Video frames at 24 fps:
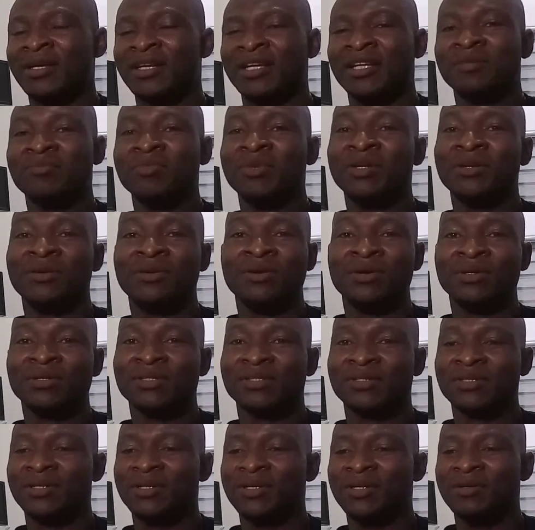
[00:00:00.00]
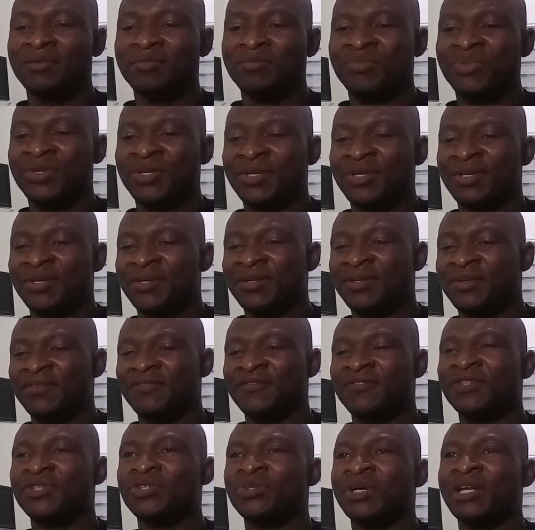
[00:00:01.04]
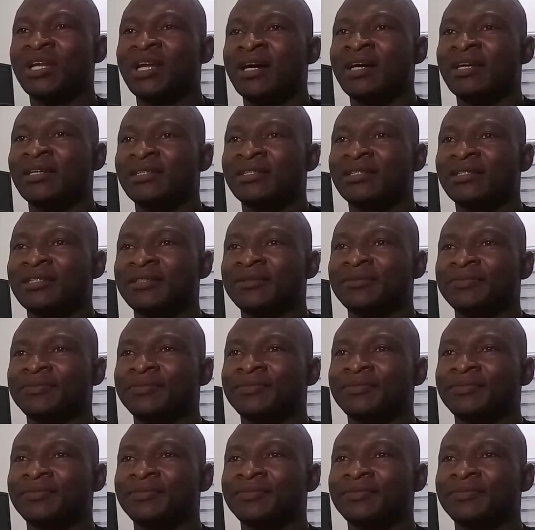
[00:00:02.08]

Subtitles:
it may not be visualized.